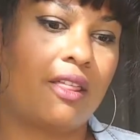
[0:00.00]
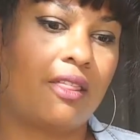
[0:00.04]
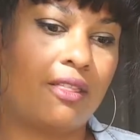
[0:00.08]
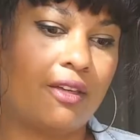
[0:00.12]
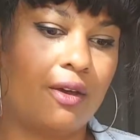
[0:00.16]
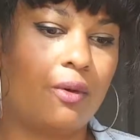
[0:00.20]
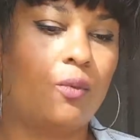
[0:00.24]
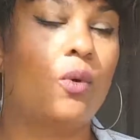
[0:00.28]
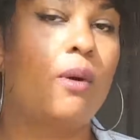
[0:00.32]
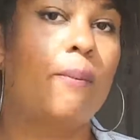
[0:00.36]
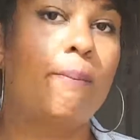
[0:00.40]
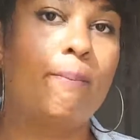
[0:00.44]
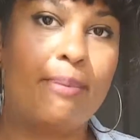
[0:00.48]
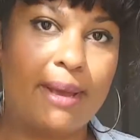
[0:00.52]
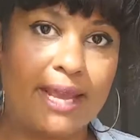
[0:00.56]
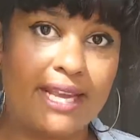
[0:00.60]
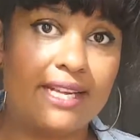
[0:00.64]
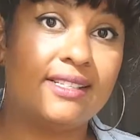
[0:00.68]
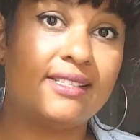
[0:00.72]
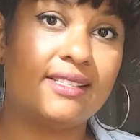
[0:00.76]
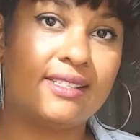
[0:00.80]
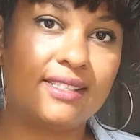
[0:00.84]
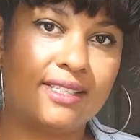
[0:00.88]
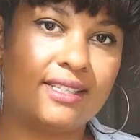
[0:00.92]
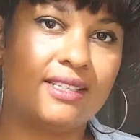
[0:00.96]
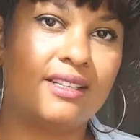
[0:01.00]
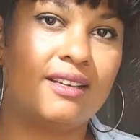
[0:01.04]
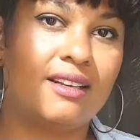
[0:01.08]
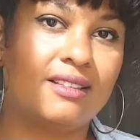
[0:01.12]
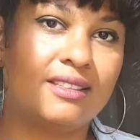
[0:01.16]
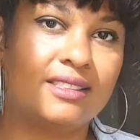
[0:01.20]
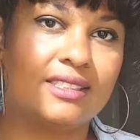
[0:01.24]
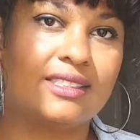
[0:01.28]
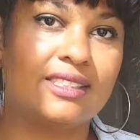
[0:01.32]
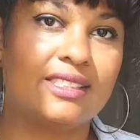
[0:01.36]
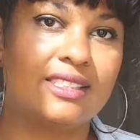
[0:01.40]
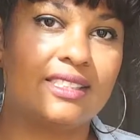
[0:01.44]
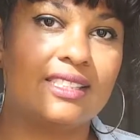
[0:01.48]
that were based in
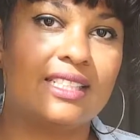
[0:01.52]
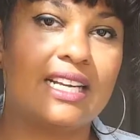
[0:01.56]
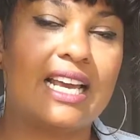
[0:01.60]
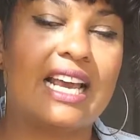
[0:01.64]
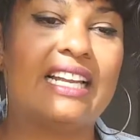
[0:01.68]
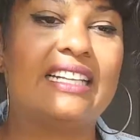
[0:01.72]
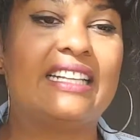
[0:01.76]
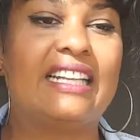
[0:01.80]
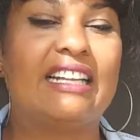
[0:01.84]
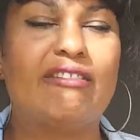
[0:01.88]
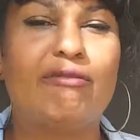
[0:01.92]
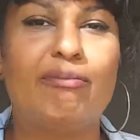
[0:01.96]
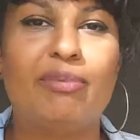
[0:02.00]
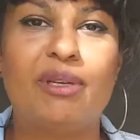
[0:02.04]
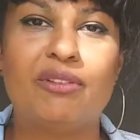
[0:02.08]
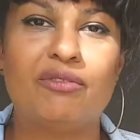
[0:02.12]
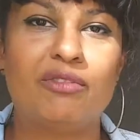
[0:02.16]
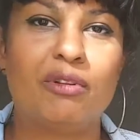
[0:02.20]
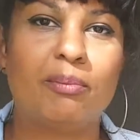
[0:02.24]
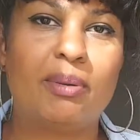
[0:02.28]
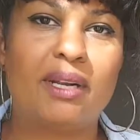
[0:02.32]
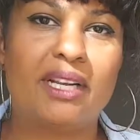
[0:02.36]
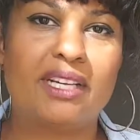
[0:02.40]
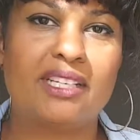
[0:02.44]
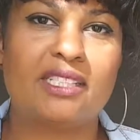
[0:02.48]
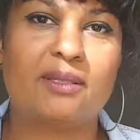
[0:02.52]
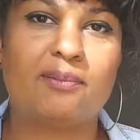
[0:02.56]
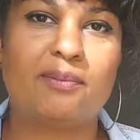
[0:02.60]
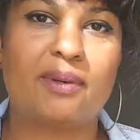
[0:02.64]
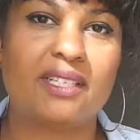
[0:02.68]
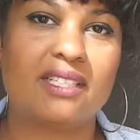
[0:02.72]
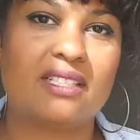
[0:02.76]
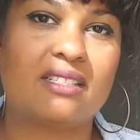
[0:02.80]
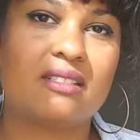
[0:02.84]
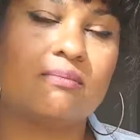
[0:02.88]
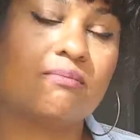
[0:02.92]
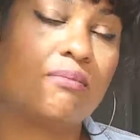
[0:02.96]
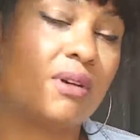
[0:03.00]
London, and they've been replaced
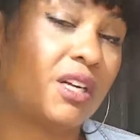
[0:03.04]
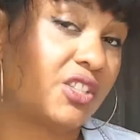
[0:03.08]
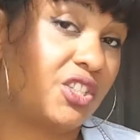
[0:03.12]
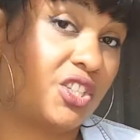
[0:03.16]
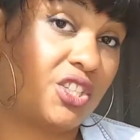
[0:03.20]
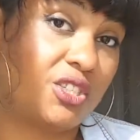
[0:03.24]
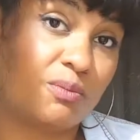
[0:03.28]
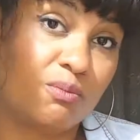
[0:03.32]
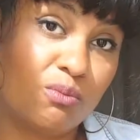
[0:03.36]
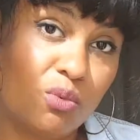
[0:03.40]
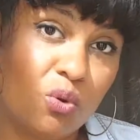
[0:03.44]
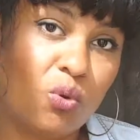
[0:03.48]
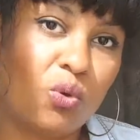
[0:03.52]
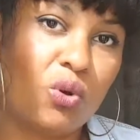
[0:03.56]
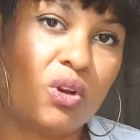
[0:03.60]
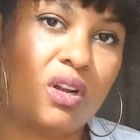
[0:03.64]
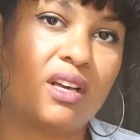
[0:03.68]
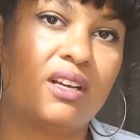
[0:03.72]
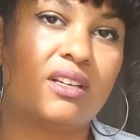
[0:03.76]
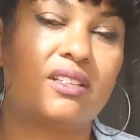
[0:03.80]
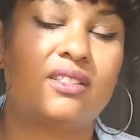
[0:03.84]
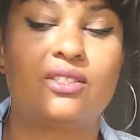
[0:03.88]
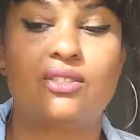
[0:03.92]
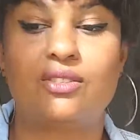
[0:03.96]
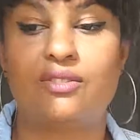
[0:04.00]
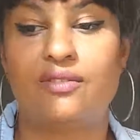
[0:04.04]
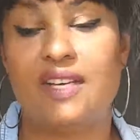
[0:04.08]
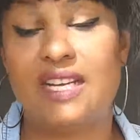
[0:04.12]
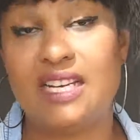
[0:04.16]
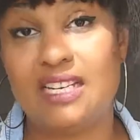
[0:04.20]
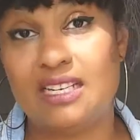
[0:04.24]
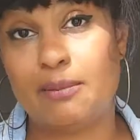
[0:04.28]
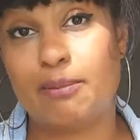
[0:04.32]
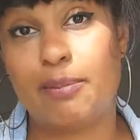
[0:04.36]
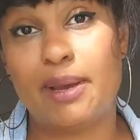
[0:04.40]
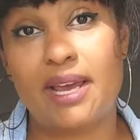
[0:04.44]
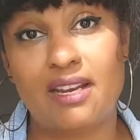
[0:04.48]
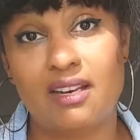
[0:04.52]
by much smaller sort of
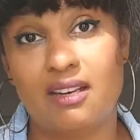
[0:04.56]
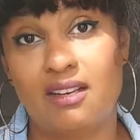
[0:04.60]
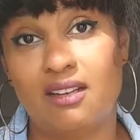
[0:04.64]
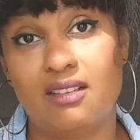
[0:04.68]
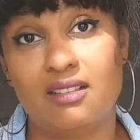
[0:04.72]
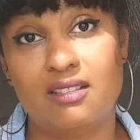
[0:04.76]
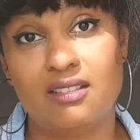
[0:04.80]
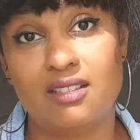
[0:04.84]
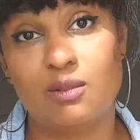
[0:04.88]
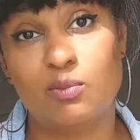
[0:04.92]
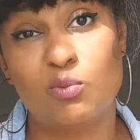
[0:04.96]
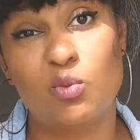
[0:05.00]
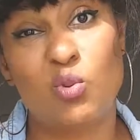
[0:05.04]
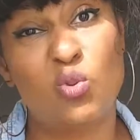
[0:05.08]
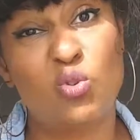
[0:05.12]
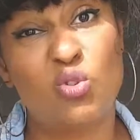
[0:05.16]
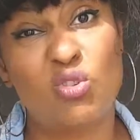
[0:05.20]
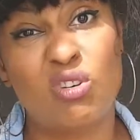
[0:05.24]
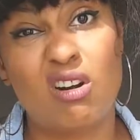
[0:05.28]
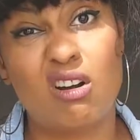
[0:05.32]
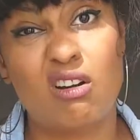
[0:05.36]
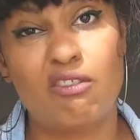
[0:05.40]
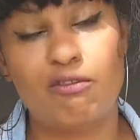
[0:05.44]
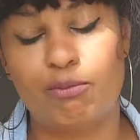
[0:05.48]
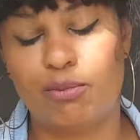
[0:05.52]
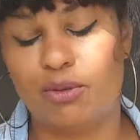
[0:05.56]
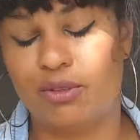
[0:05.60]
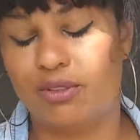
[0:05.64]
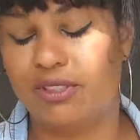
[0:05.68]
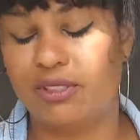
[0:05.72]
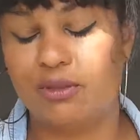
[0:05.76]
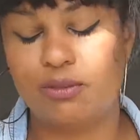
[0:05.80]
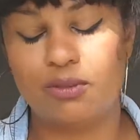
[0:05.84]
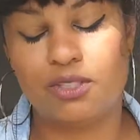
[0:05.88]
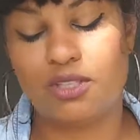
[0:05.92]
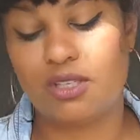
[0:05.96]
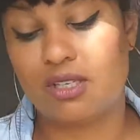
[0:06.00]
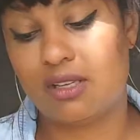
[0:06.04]
independent small craft
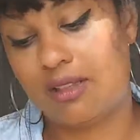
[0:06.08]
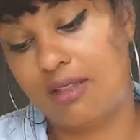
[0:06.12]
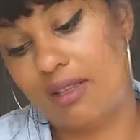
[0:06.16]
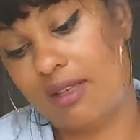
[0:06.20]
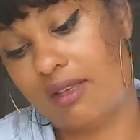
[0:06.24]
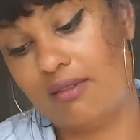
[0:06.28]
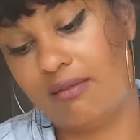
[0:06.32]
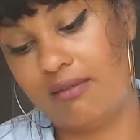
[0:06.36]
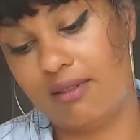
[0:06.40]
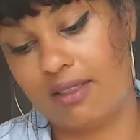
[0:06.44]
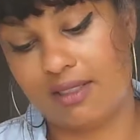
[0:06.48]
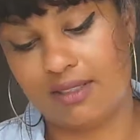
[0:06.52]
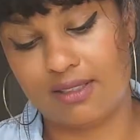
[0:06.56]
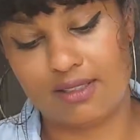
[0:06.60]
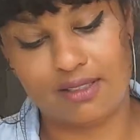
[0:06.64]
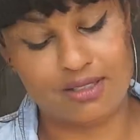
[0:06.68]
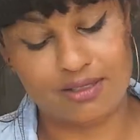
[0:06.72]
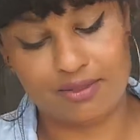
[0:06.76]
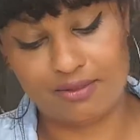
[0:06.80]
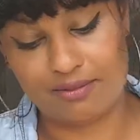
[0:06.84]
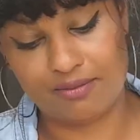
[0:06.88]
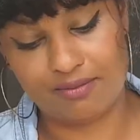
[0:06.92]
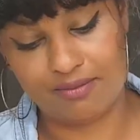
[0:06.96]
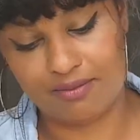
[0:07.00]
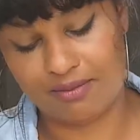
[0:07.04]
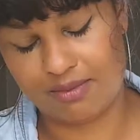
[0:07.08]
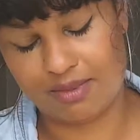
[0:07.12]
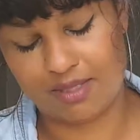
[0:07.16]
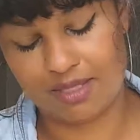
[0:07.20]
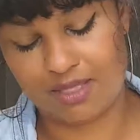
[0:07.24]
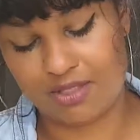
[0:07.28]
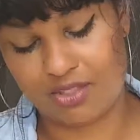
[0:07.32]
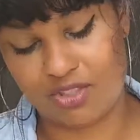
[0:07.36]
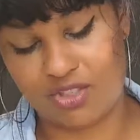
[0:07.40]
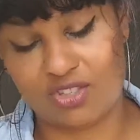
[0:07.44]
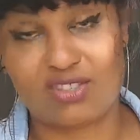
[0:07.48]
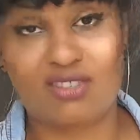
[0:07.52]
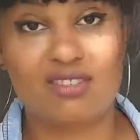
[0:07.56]
breweries, which I think, I don't know,
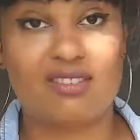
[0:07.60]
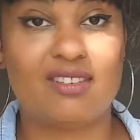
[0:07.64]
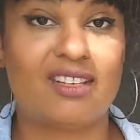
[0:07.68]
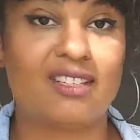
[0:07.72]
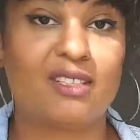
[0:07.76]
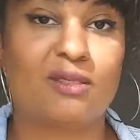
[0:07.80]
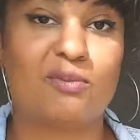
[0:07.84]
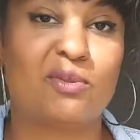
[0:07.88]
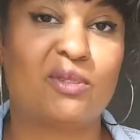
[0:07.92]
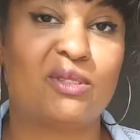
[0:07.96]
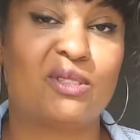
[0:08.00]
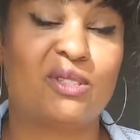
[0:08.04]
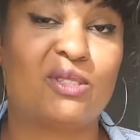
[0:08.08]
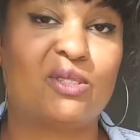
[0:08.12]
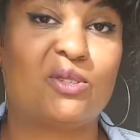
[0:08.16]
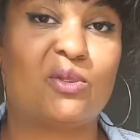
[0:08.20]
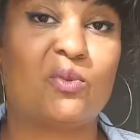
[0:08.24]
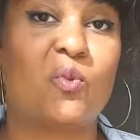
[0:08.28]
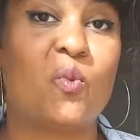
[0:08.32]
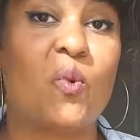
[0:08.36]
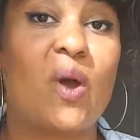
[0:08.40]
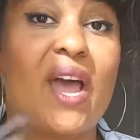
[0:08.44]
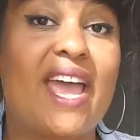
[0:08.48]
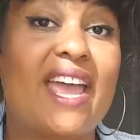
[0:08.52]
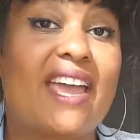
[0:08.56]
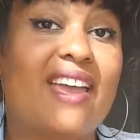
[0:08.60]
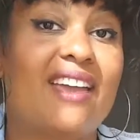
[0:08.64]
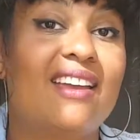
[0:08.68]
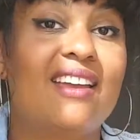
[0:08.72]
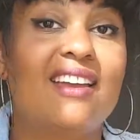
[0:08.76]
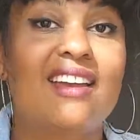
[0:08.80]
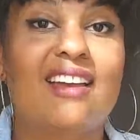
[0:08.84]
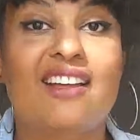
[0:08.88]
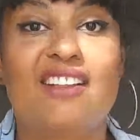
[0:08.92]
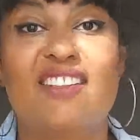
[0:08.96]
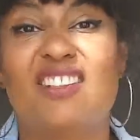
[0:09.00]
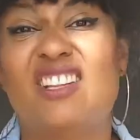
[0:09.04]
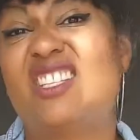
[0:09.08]
it's just, I suppose it's the
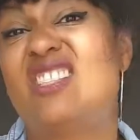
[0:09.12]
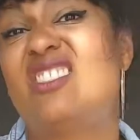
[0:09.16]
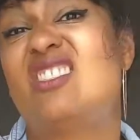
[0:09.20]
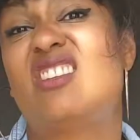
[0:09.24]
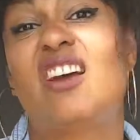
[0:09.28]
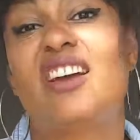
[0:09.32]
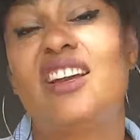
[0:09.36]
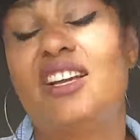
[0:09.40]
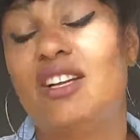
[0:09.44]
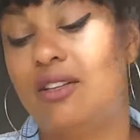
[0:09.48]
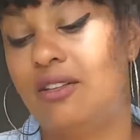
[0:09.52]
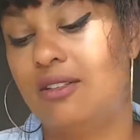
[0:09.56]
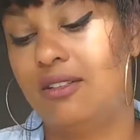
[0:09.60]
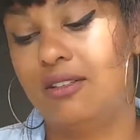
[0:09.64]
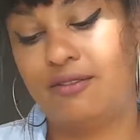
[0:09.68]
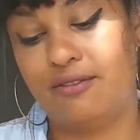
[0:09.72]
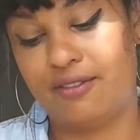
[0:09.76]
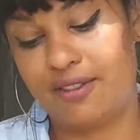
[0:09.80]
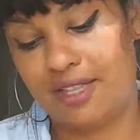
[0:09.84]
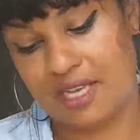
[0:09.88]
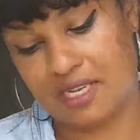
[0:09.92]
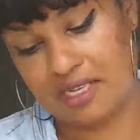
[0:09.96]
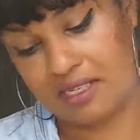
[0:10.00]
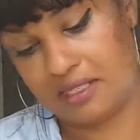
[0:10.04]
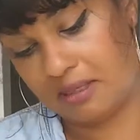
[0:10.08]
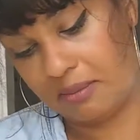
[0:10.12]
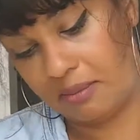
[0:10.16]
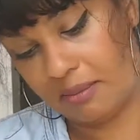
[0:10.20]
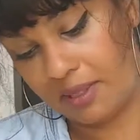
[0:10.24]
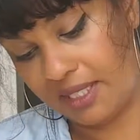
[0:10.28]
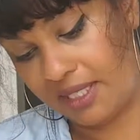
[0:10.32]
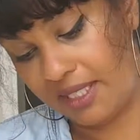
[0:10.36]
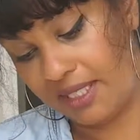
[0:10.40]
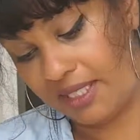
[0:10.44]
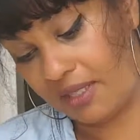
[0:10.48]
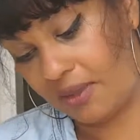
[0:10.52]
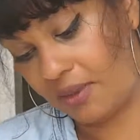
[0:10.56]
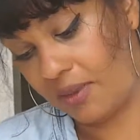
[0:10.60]
cycle of things,
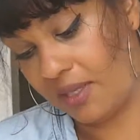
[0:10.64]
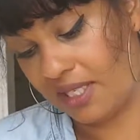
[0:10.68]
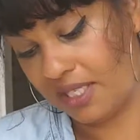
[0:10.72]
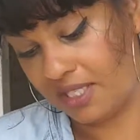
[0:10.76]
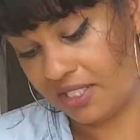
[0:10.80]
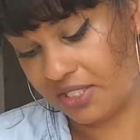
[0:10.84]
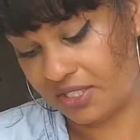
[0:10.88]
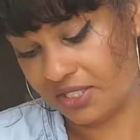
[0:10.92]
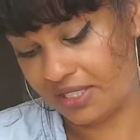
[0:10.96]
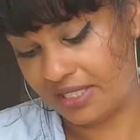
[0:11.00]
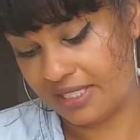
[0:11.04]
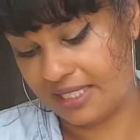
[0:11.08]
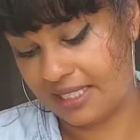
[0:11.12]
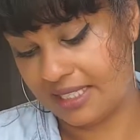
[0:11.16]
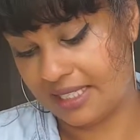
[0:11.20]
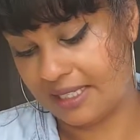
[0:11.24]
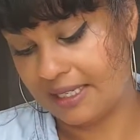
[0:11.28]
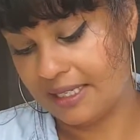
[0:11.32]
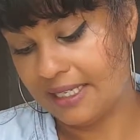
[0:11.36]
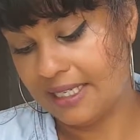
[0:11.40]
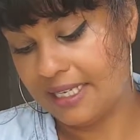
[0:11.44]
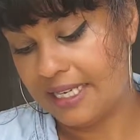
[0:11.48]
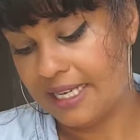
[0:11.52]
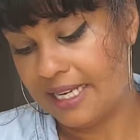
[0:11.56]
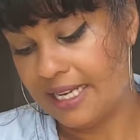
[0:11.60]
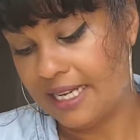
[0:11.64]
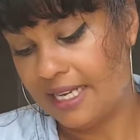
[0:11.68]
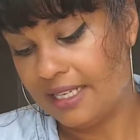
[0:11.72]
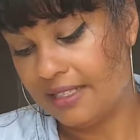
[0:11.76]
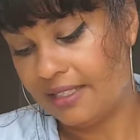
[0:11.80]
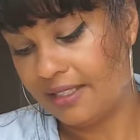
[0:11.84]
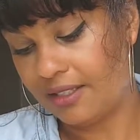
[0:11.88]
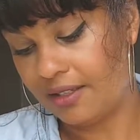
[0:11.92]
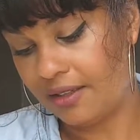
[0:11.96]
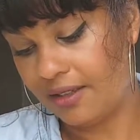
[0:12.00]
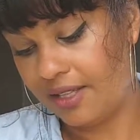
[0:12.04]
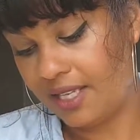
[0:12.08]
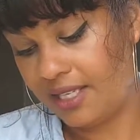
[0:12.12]
but it's quite interesting.
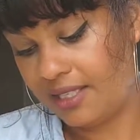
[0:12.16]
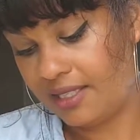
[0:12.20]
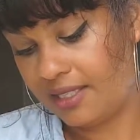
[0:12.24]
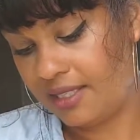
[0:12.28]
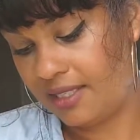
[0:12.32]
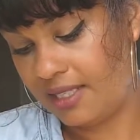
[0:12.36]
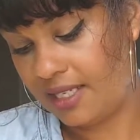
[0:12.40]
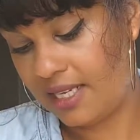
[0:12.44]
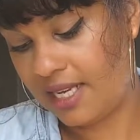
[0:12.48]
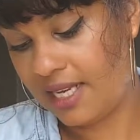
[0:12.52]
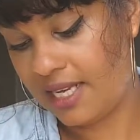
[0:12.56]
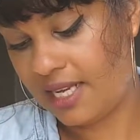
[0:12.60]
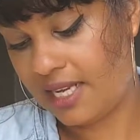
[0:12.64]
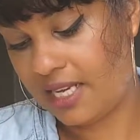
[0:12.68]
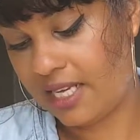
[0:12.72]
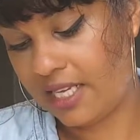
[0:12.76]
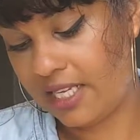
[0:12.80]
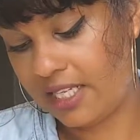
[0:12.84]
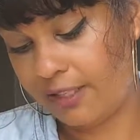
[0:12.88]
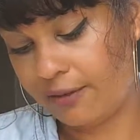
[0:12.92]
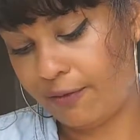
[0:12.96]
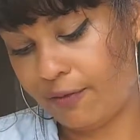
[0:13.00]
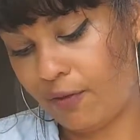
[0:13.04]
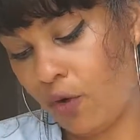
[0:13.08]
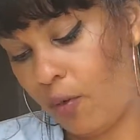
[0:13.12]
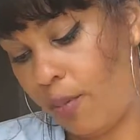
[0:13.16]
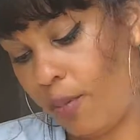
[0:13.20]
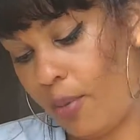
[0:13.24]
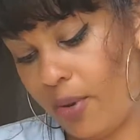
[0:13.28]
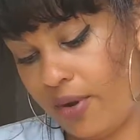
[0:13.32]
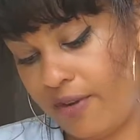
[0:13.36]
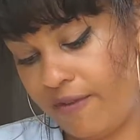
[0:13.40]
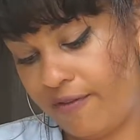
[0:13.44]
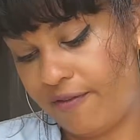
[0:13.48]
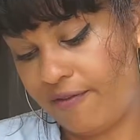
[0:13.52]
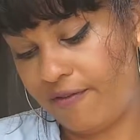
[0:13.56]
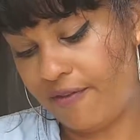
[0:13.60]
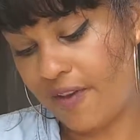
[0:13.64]
So this is
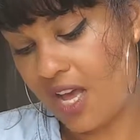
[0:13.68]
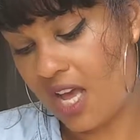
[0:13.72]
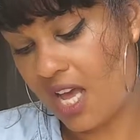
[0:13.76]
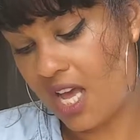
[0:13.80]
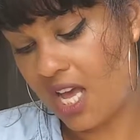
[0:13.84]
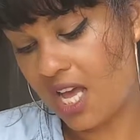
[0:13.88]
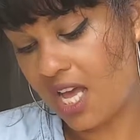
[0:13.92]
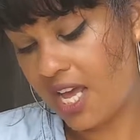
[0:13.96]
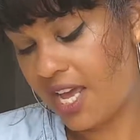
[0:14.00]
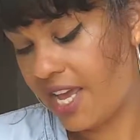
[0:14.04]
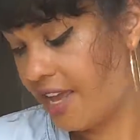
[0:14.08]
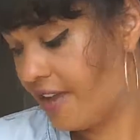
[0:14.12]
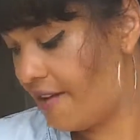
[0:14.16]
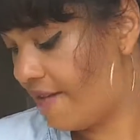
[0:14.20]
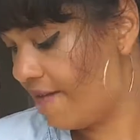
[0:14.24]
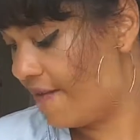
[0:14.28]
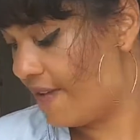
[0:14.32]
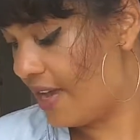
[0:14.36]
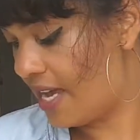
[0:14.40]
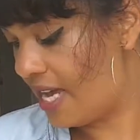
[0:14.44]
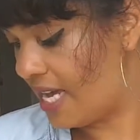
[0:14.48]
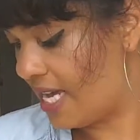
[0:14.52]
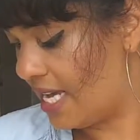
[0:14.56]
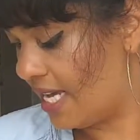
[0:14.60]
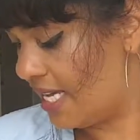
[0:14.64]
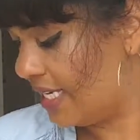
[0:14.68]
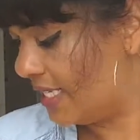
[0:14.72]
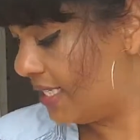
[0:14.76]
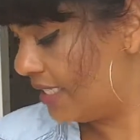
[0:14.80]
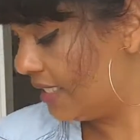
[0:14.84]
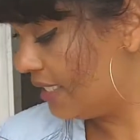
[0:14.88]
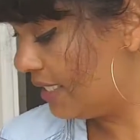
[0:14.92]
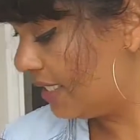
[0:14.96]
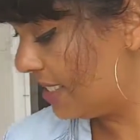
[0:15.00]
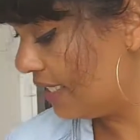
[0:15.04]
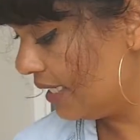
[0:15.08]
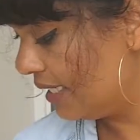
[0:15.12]
4.5, and